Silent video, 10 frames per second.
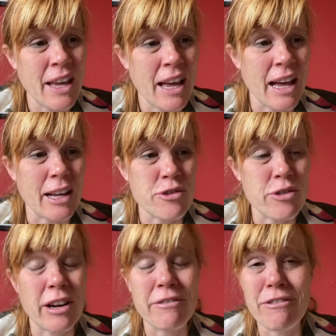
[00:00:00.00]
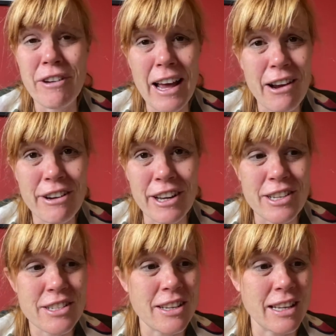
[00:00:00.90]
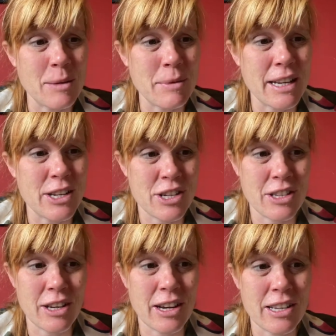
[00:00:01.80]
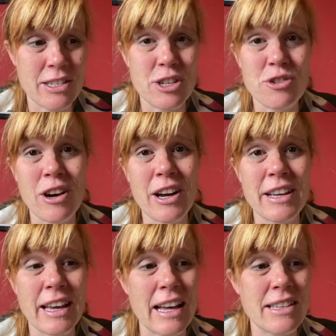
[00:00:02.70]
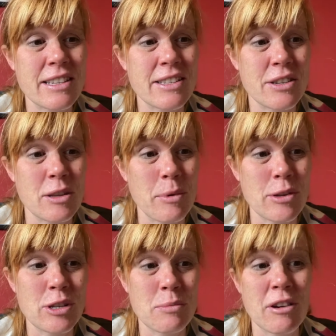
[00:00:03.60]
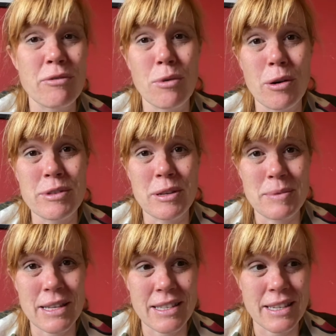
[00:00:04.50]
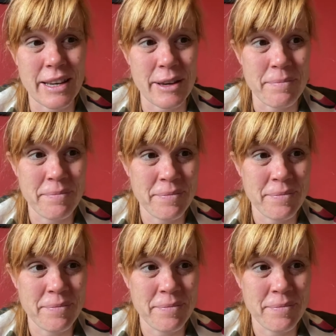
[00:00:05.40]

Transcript: and tried various elimination diets to try and get to the bottom of what was upsetting him.